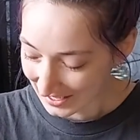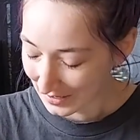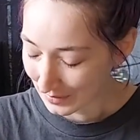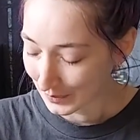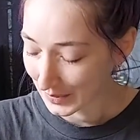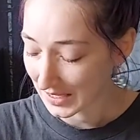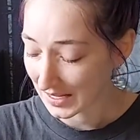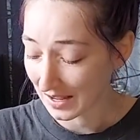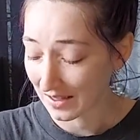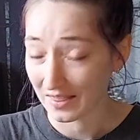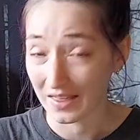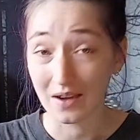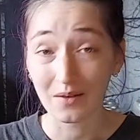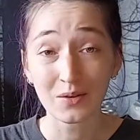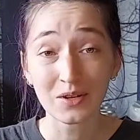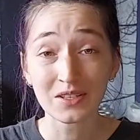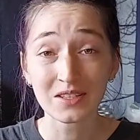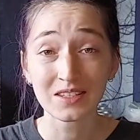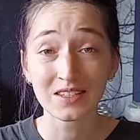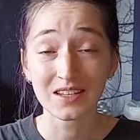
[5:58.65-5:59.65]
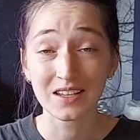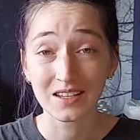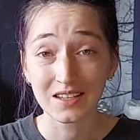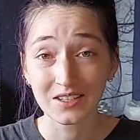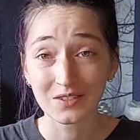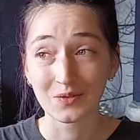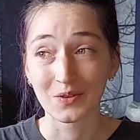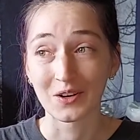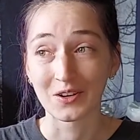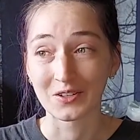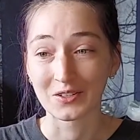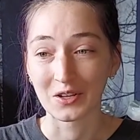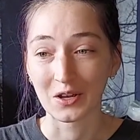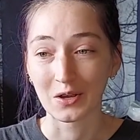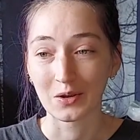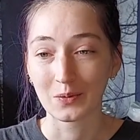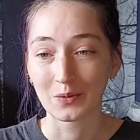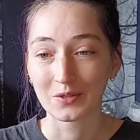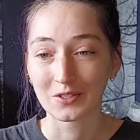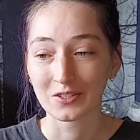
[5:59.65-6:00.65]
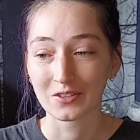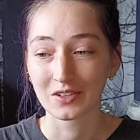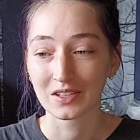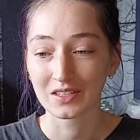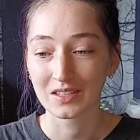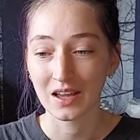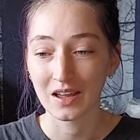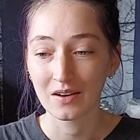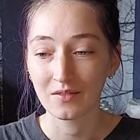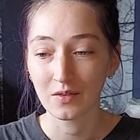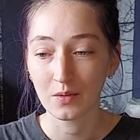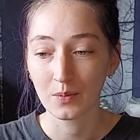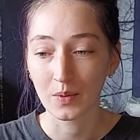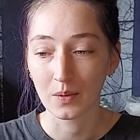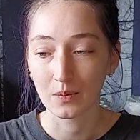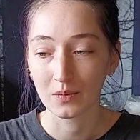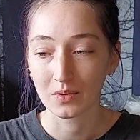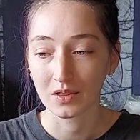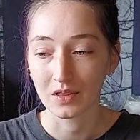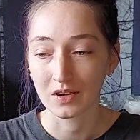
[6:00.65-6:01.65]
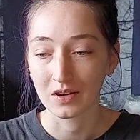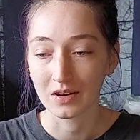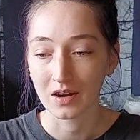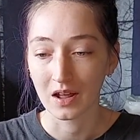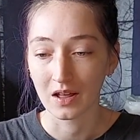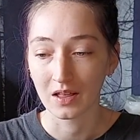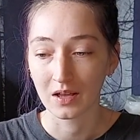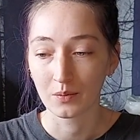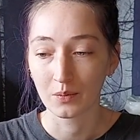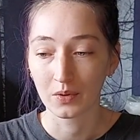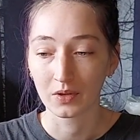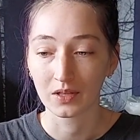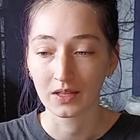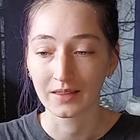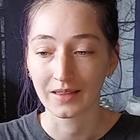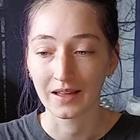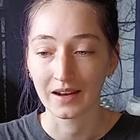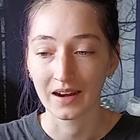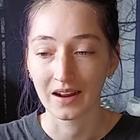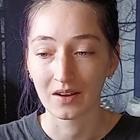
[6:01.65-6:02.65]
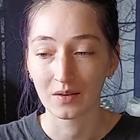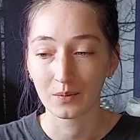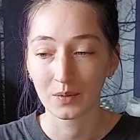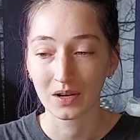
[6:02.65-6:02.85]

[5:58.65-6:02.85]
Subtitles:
But yeah, that one is water soluble, so it's kind of a bummer that you're not like pulling that out.